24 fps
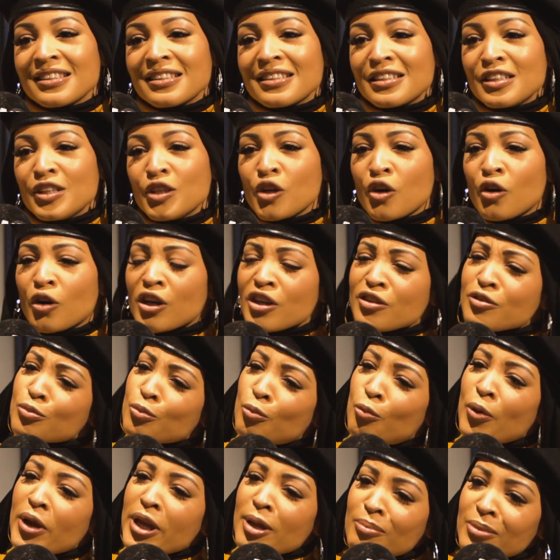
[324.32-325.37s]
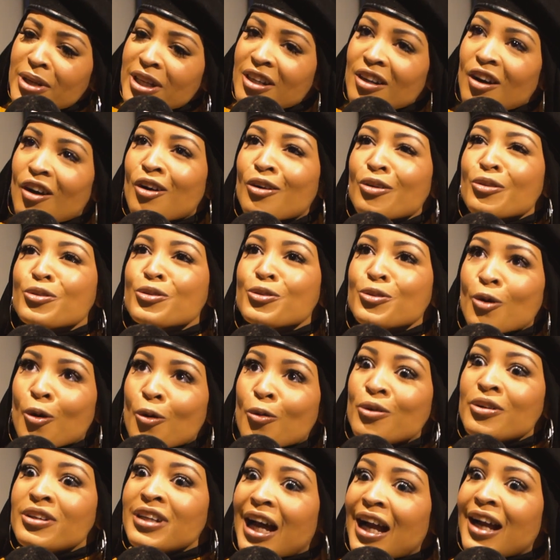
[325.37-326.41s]
Right. You know, because women are so
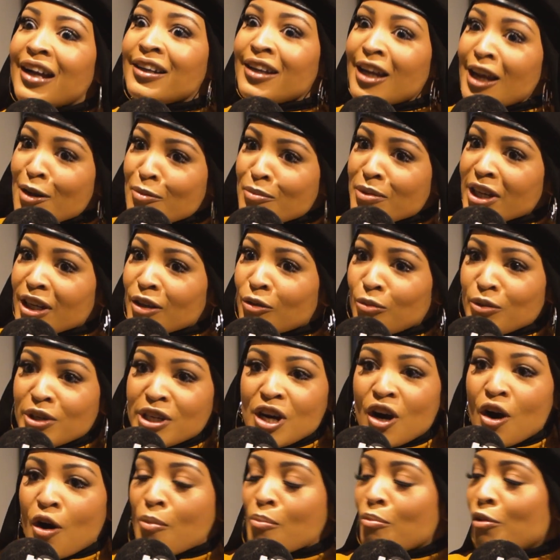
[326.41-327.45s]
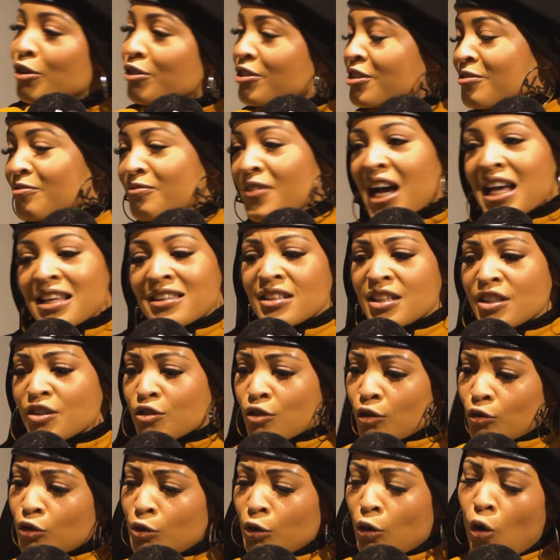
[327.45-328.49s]
dynamic. Mm-hmm. We are multifaceted.
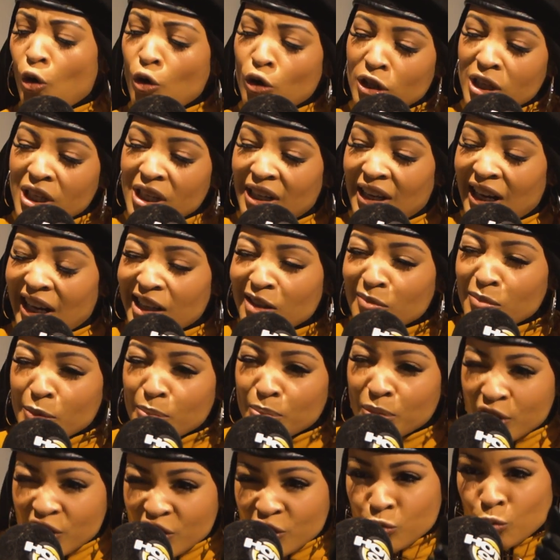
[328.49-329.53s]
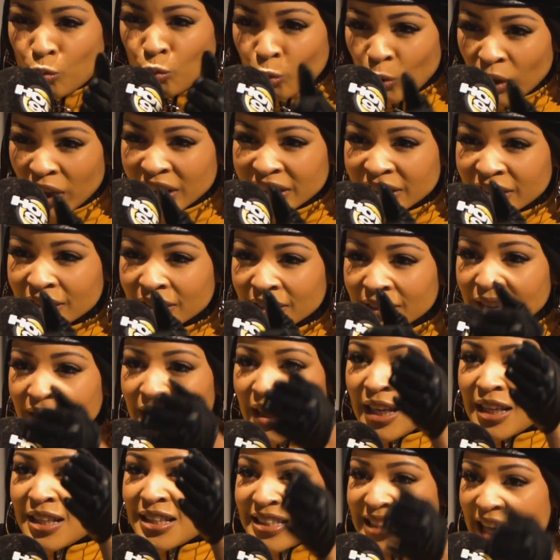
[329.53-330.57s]
So to only kind of be pushed one
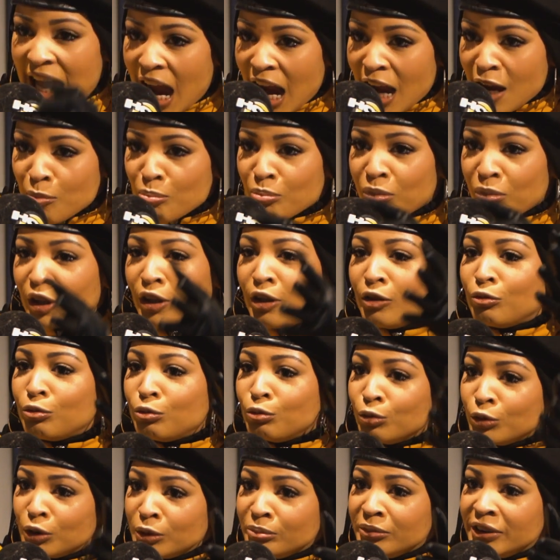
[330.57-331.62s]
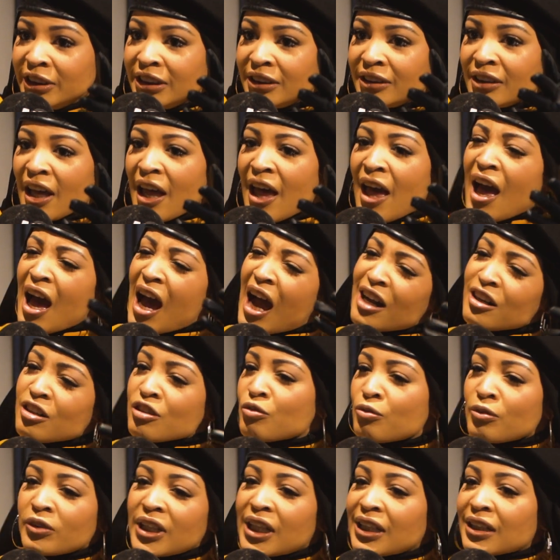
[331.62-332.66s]
type of woman, right. I just
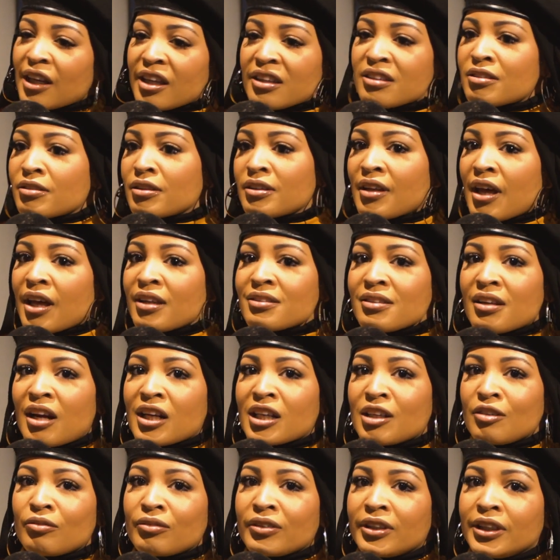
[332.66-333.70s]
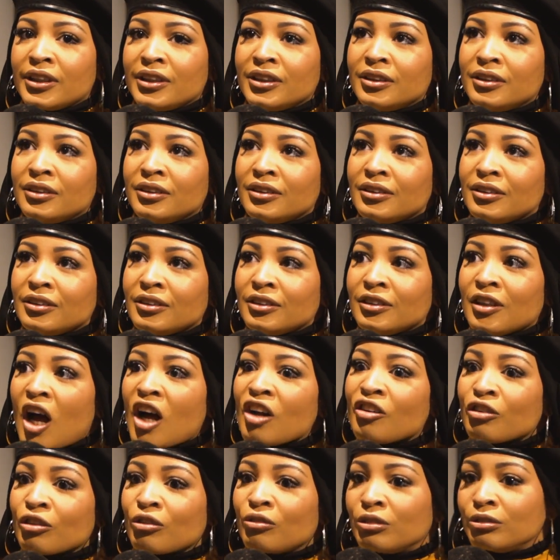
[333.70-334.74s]
feel like that's that's not even
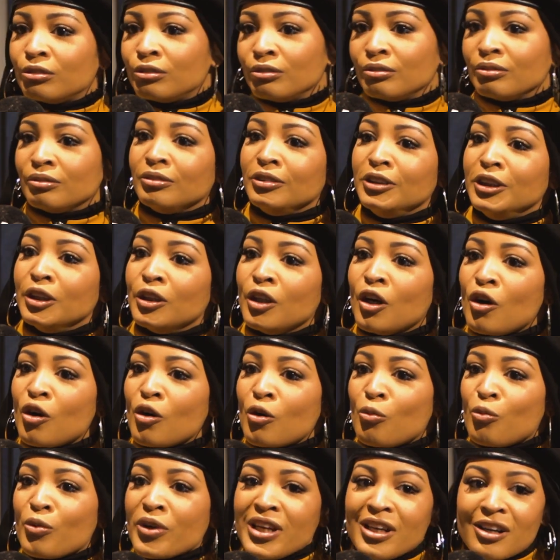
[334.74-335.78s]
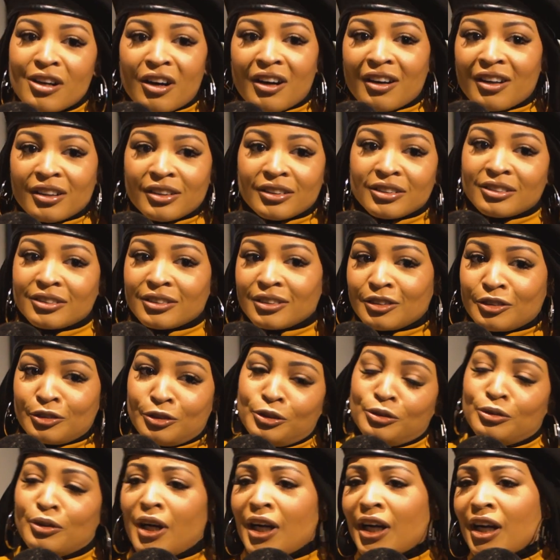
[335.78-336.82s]
logical. Right. You know, we are...
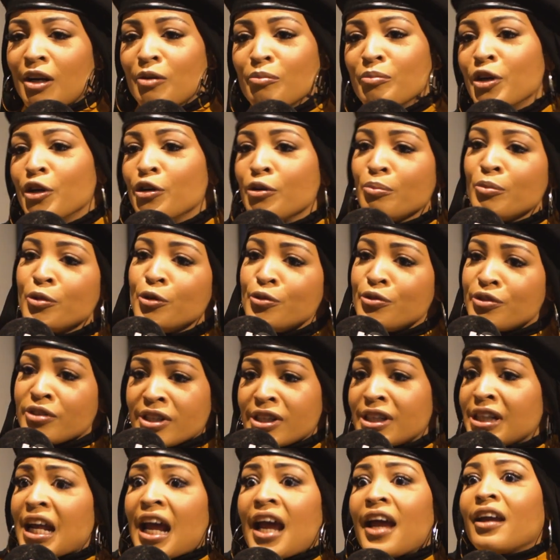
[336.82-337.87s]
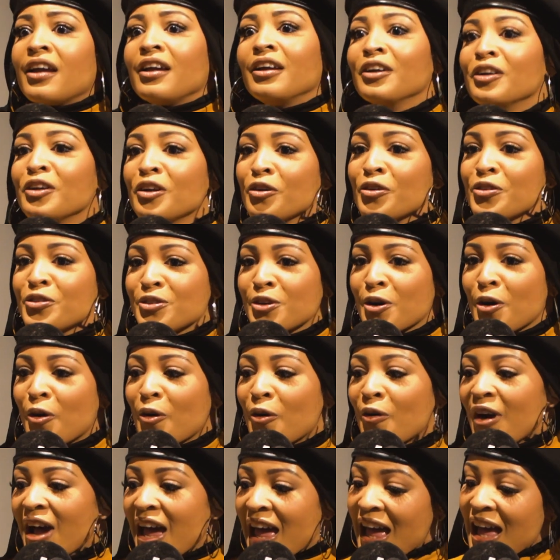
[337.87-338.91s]
Shoot, I got a million moods in a day, you know? So
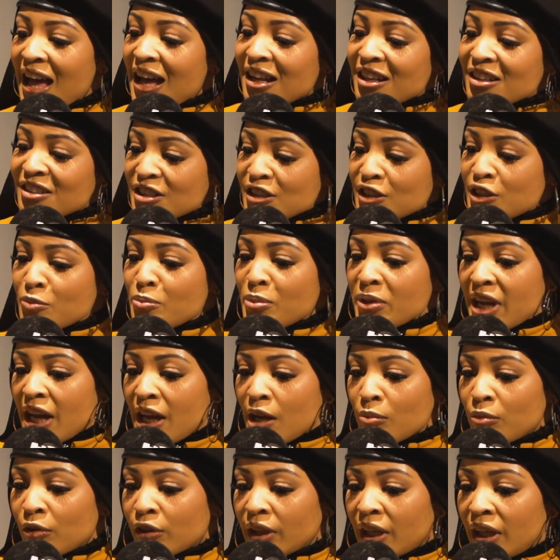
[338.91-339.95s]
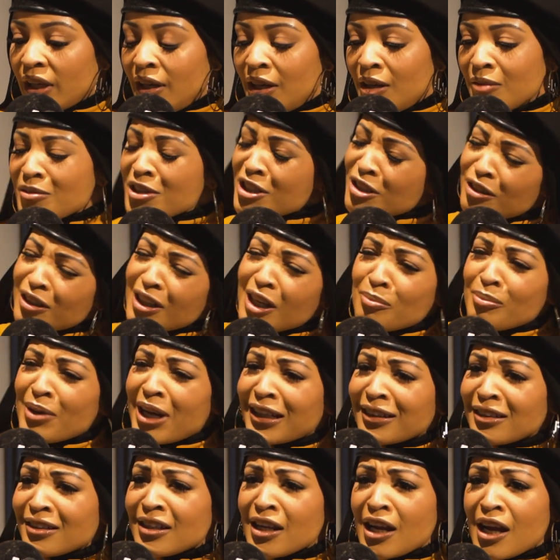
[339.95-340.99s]
just to be able to, um, you know, like back in
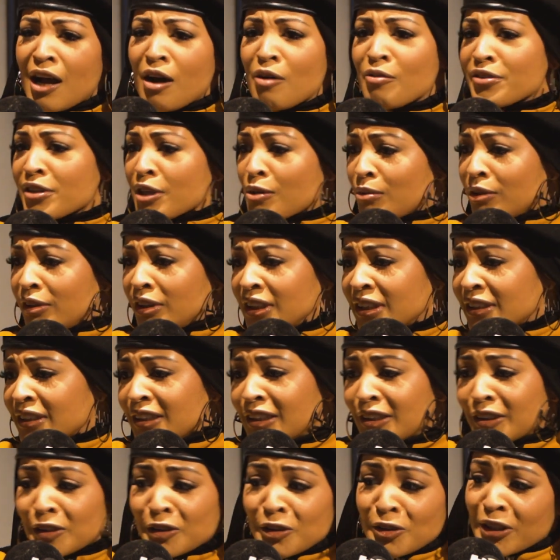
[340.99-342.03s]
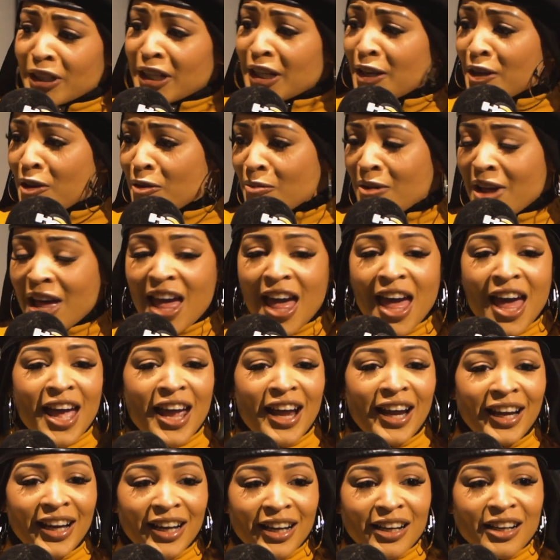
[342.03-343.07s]
the day, I was able to listen to Lil' Kim
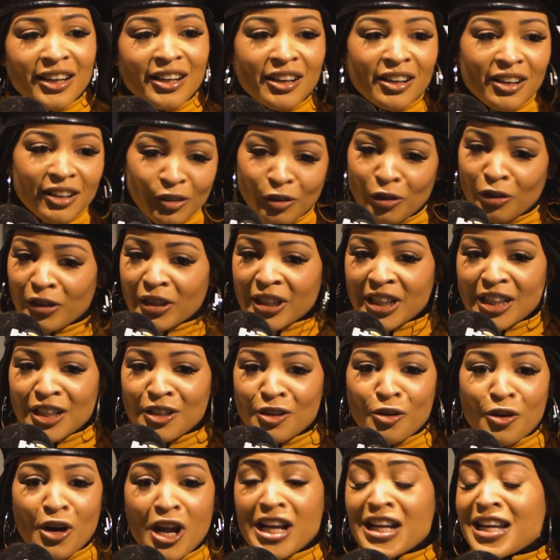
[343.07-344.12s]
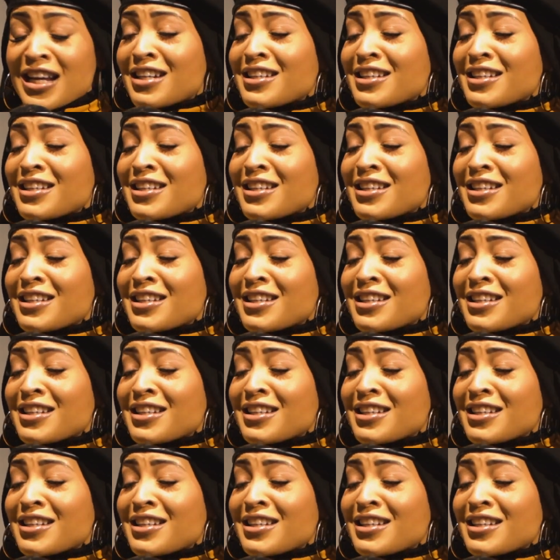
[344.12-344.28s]
and Lauryn Hill and get